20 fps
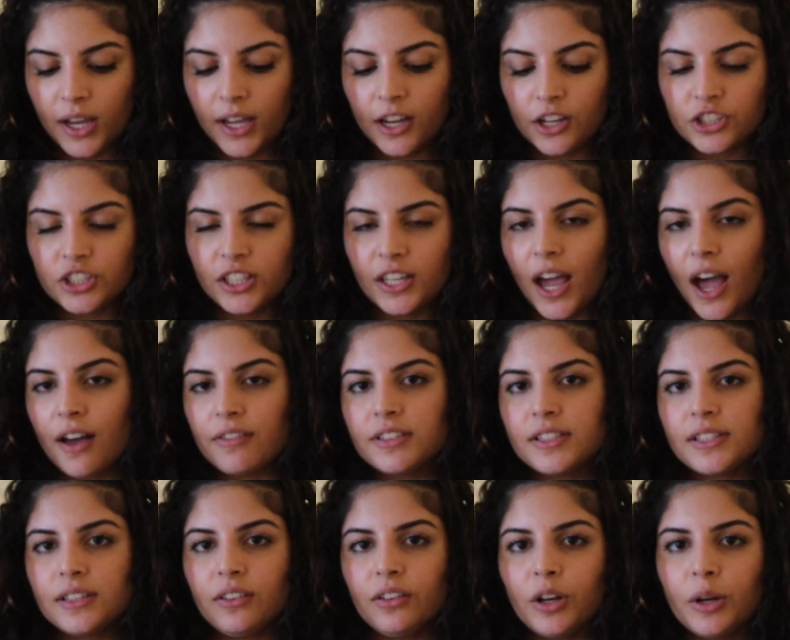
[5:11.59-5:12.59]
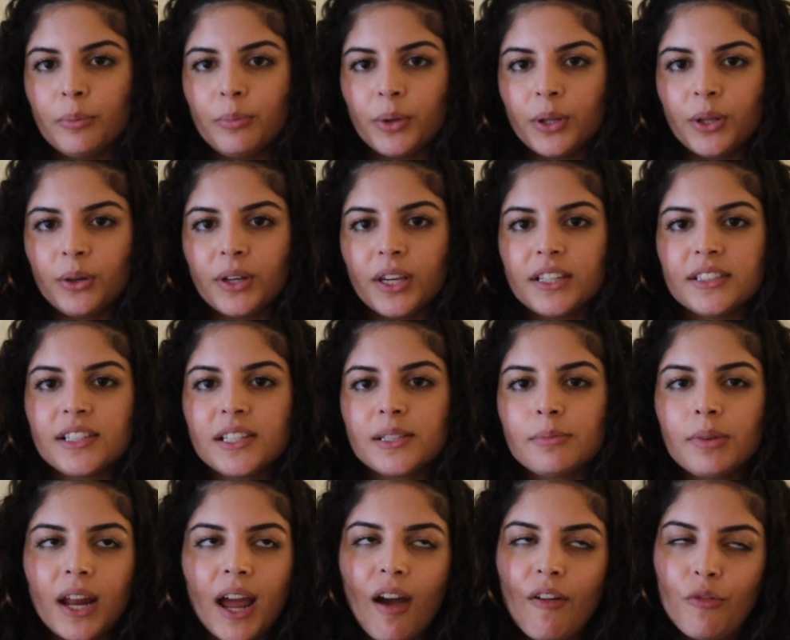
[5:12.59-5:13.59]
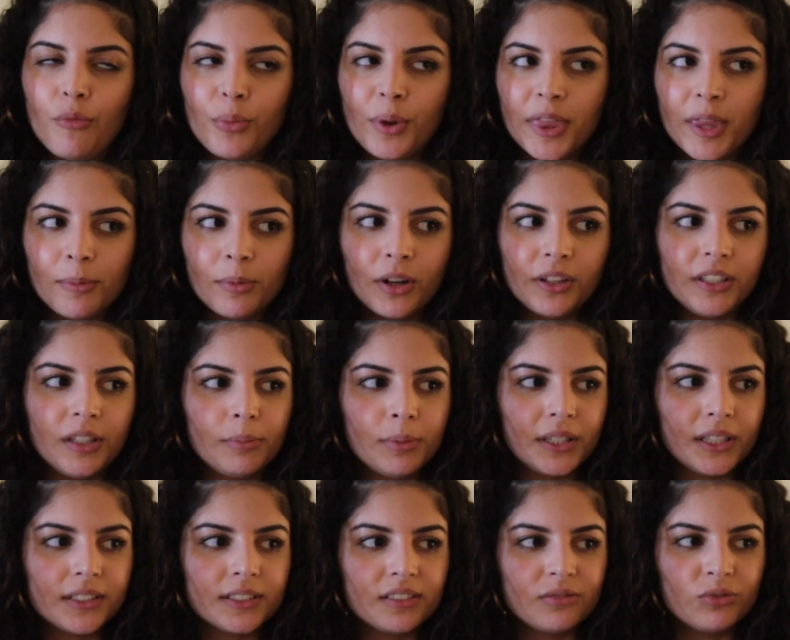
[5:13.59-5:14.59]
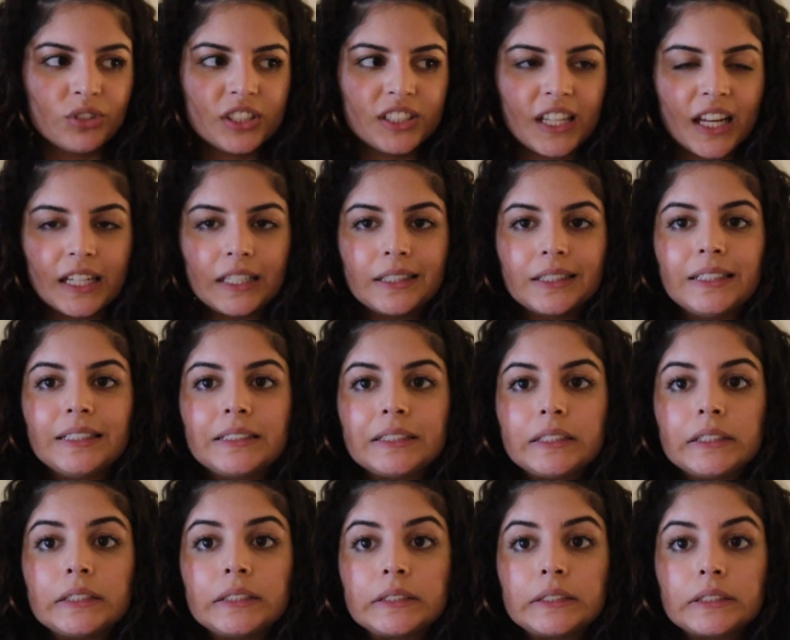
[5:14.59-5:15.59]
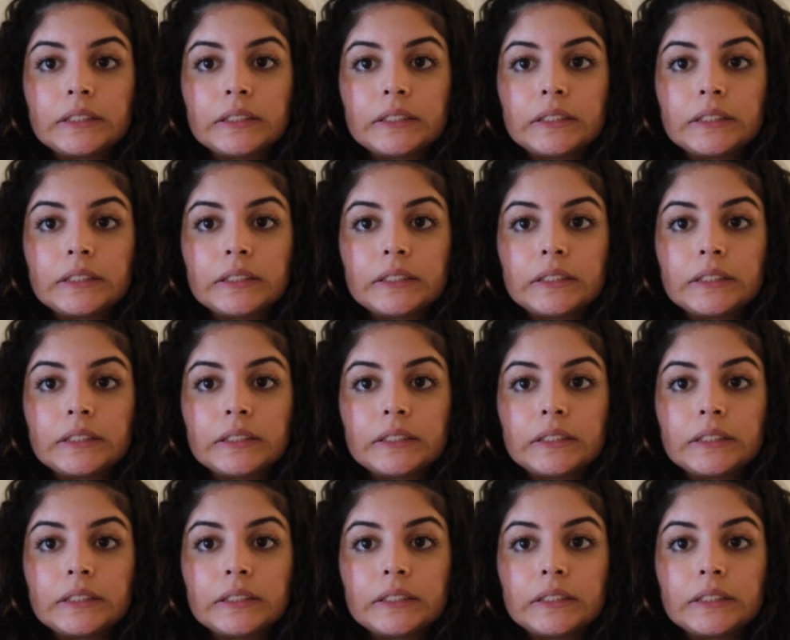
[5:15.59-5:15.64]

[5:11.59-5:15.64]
I actually have silk pillowcases, but I haven't put them on yet because I'm just kind of lazy.